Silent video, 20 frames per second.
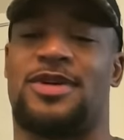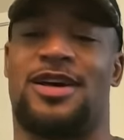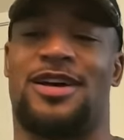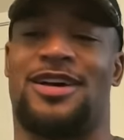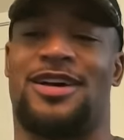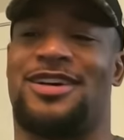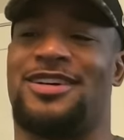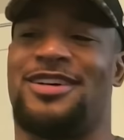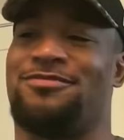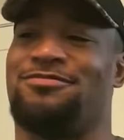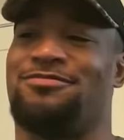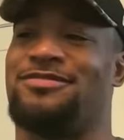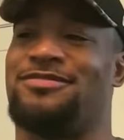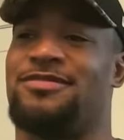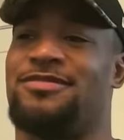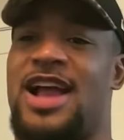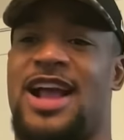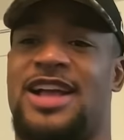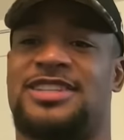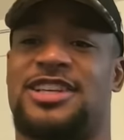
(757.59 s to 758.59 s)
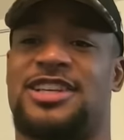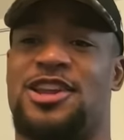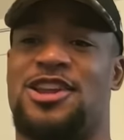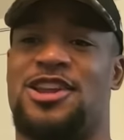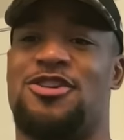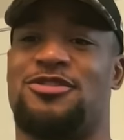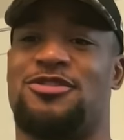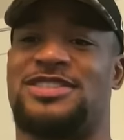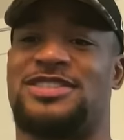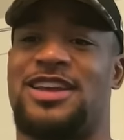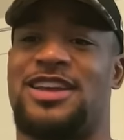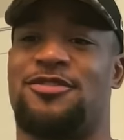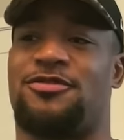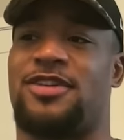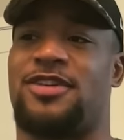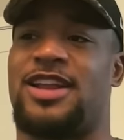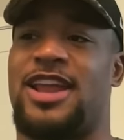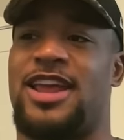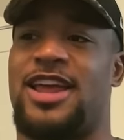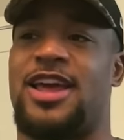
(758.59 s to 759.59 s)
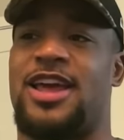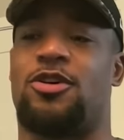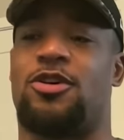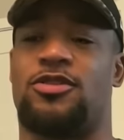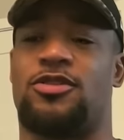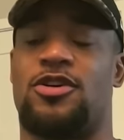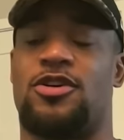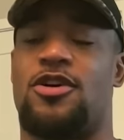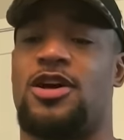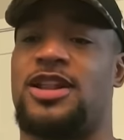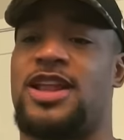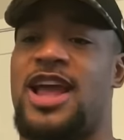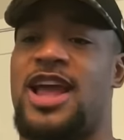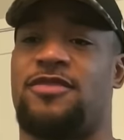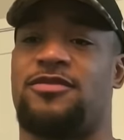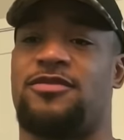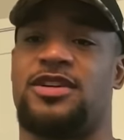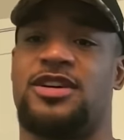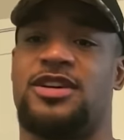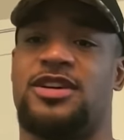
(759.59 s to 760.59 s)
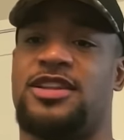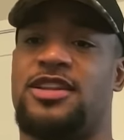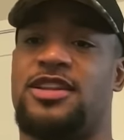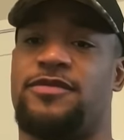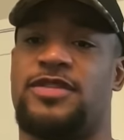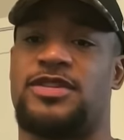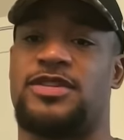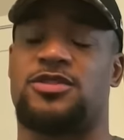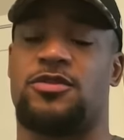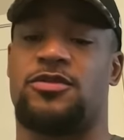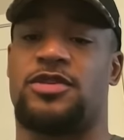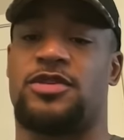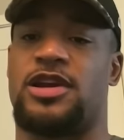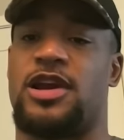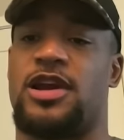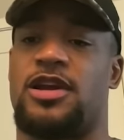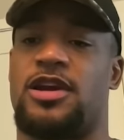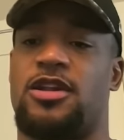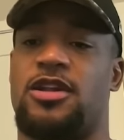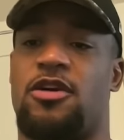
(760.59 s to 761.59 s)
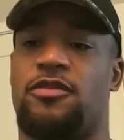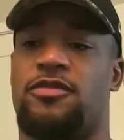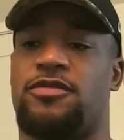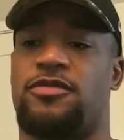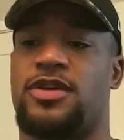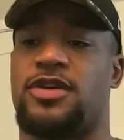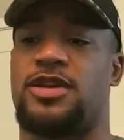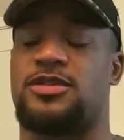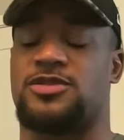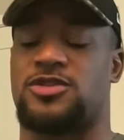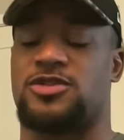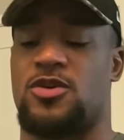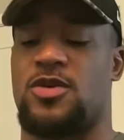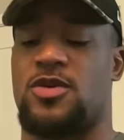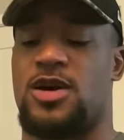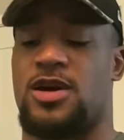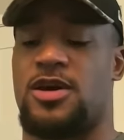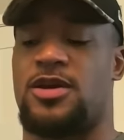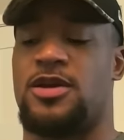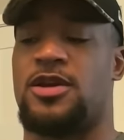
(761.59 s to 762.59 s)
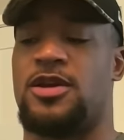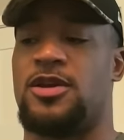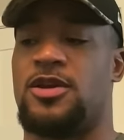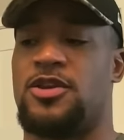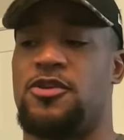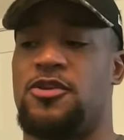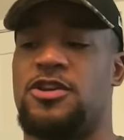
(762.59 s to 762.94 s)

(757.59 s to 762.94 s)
Uh, like I said, you know, San Fran, they held on. They have a good defense over there, good offense. So uh, mm-hmm.